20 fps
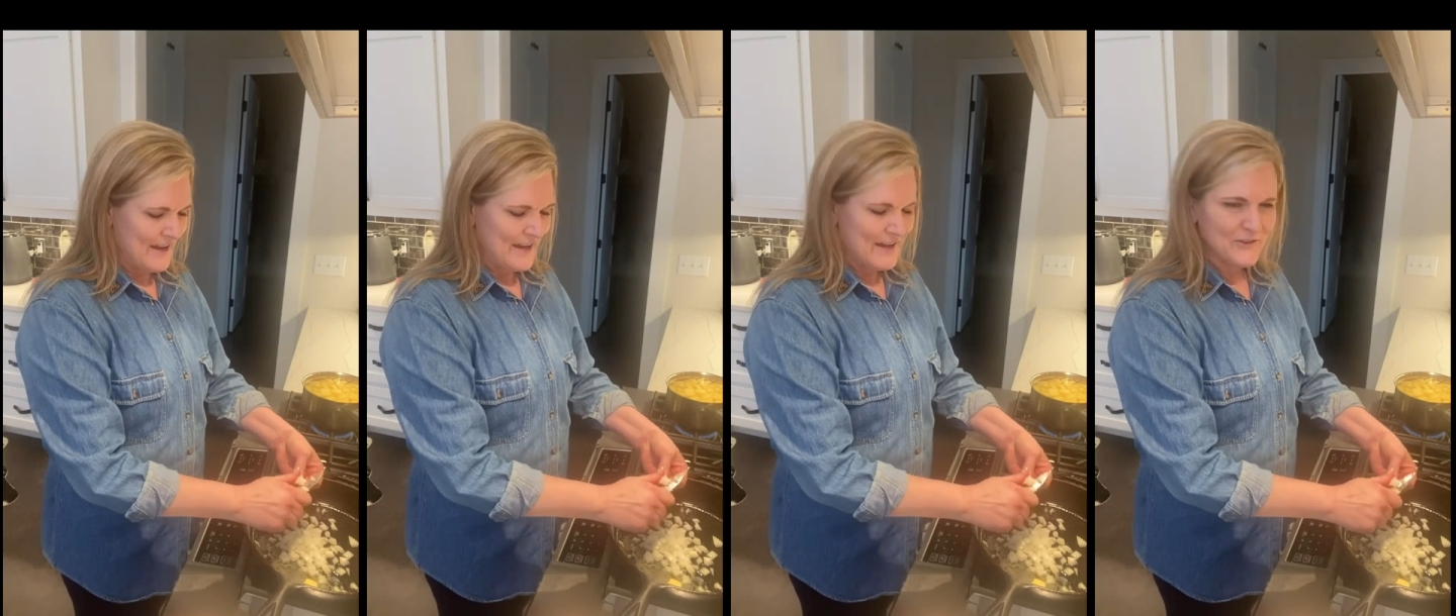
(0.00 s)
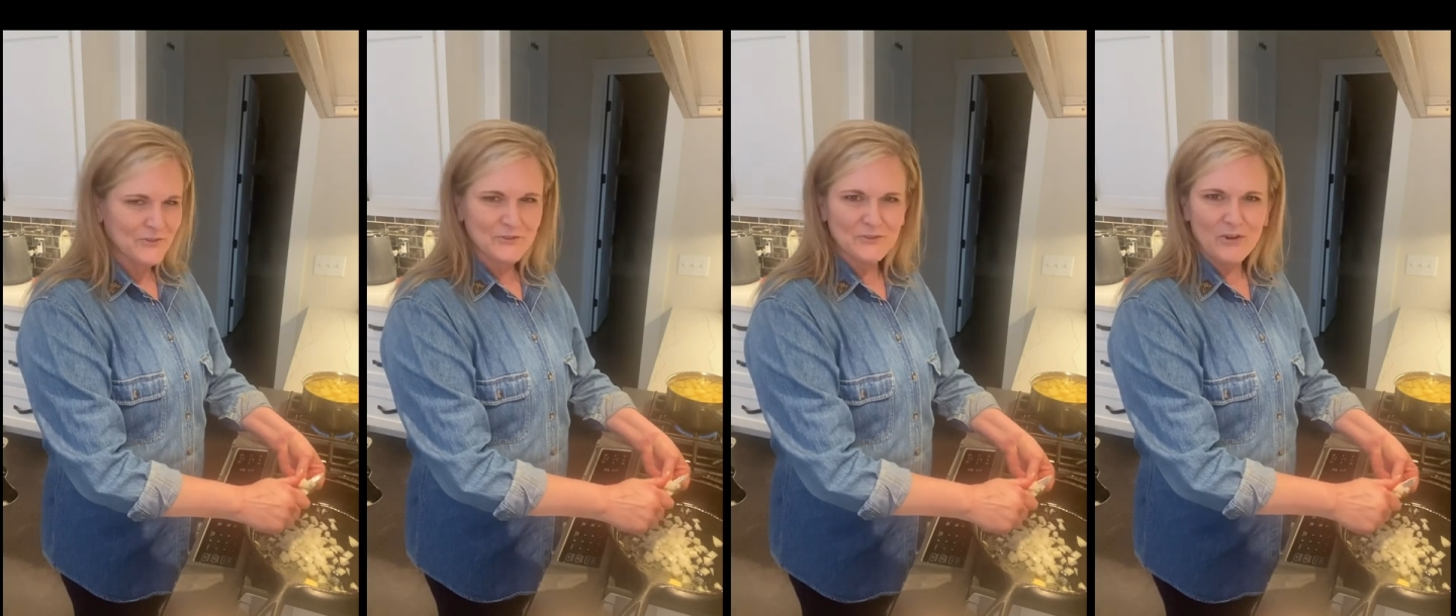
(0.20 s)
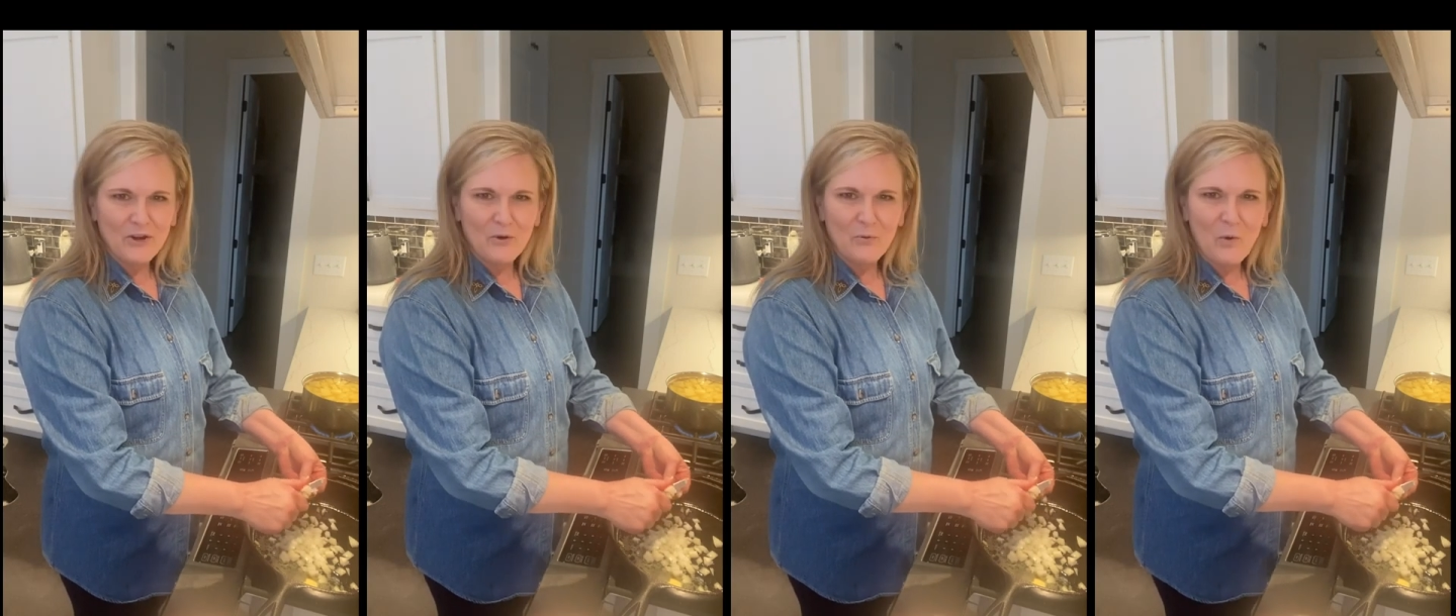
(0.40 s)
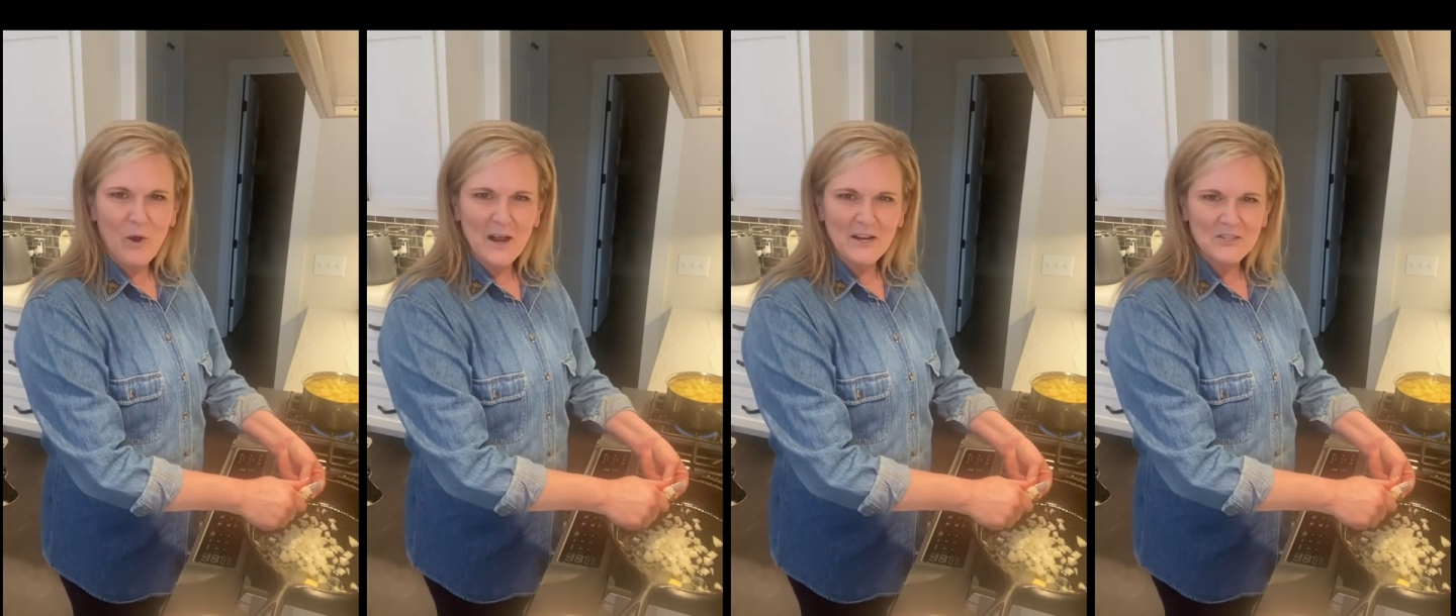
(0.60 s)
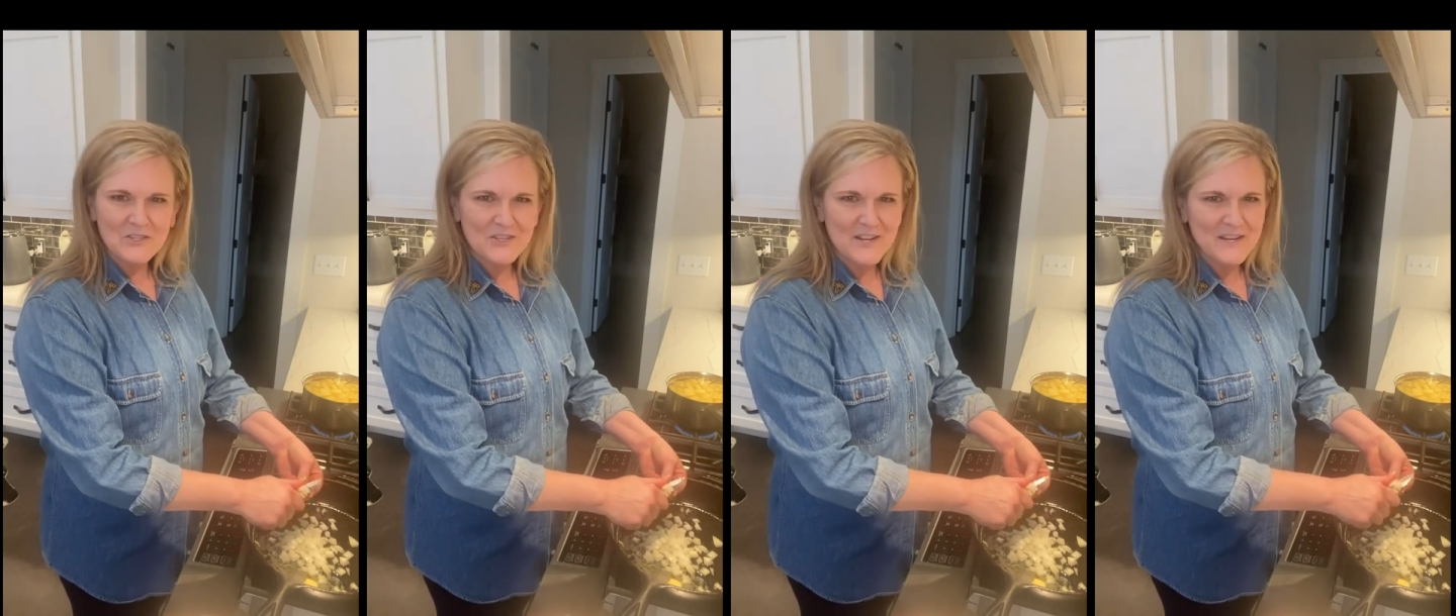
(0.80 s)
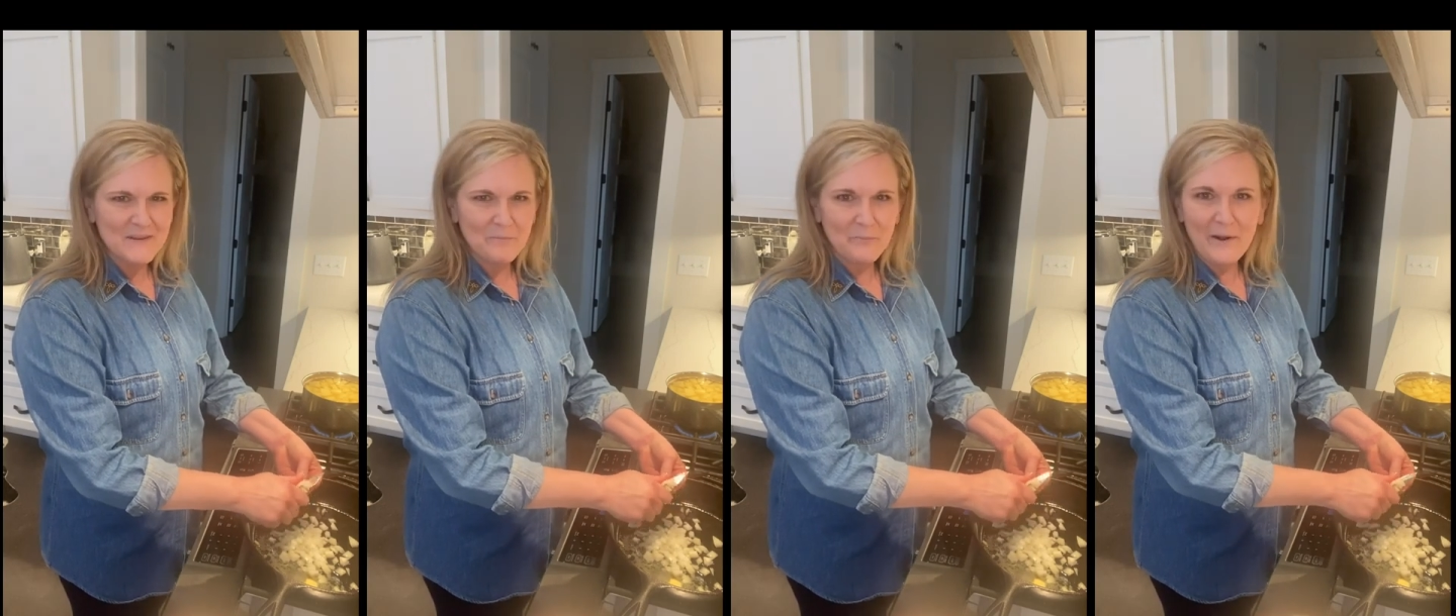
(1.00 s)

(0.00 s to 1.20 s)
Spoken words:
he'll start washing.